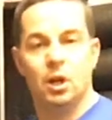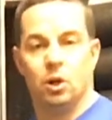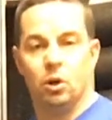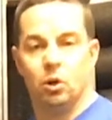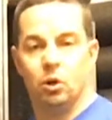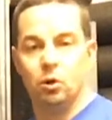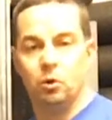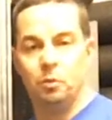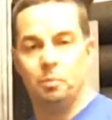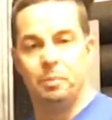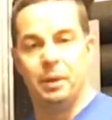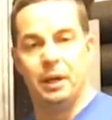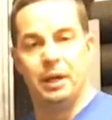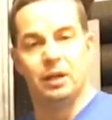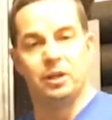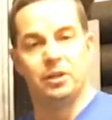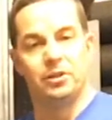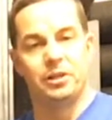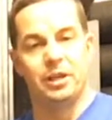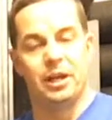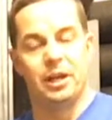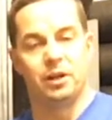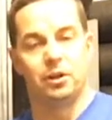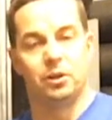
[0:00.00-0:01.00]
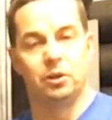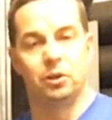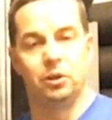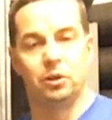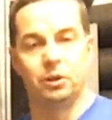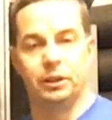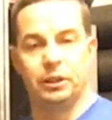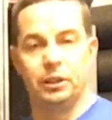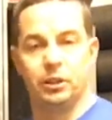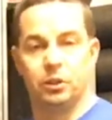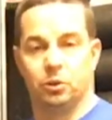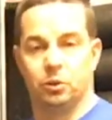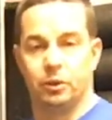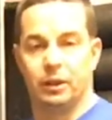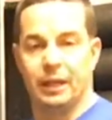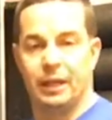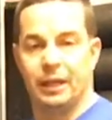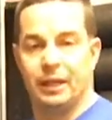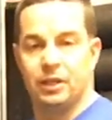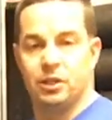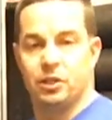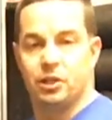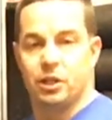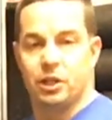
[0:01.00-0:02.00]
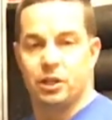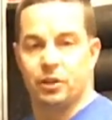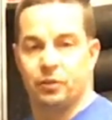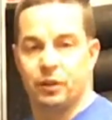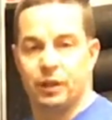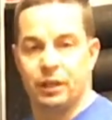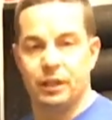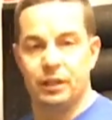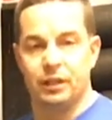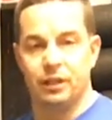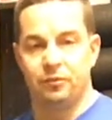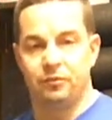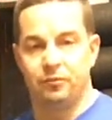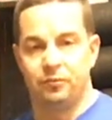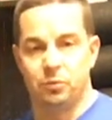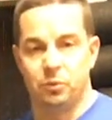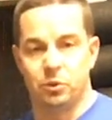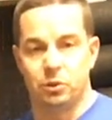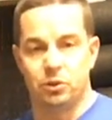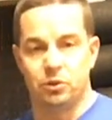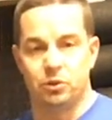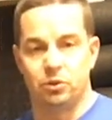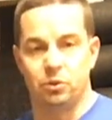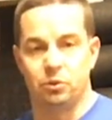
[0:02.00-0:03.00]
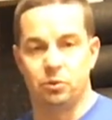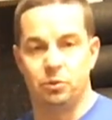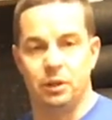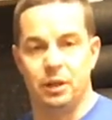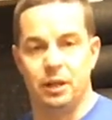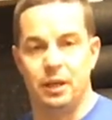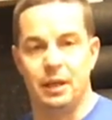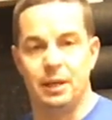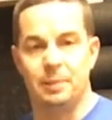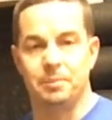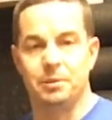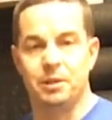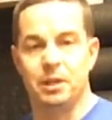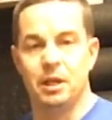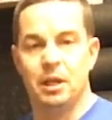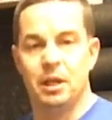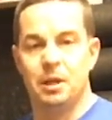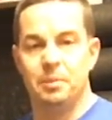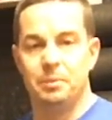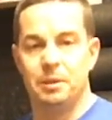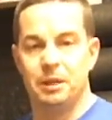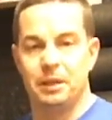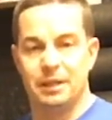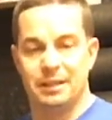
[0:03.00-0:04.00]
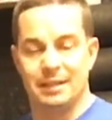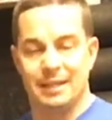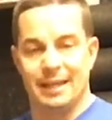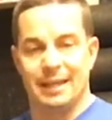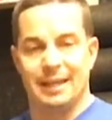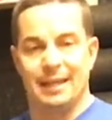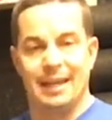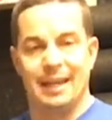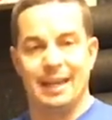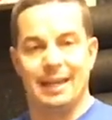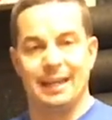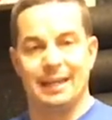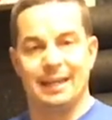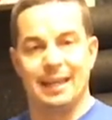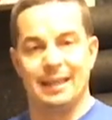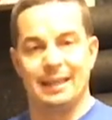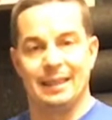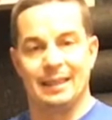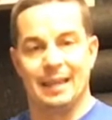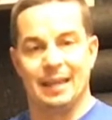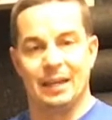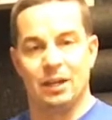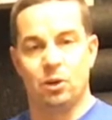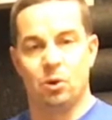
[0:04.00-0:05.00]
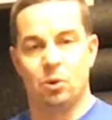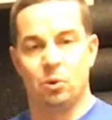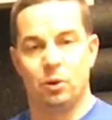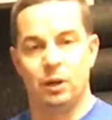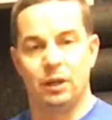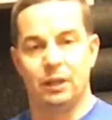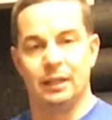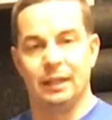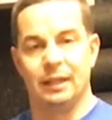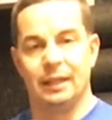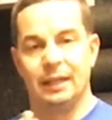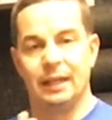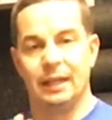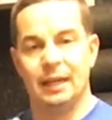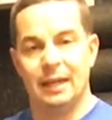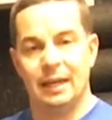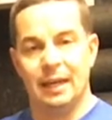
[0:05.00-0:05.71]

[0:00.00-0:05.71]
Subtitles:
or who bails out early, or can't generate enough force through the hips because I can't get that coiling